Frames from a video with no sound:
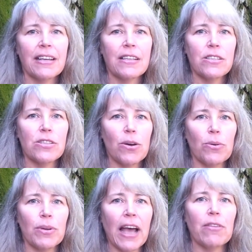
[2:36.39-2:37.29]
So
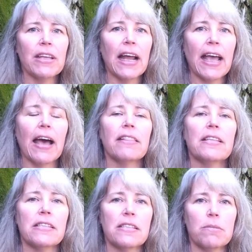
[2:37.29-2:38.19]
now that I had
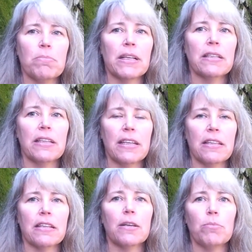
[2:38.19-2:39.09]
this stability,
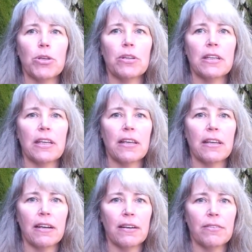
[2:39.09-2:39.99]
the community
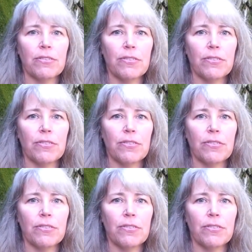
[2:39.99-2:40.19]
of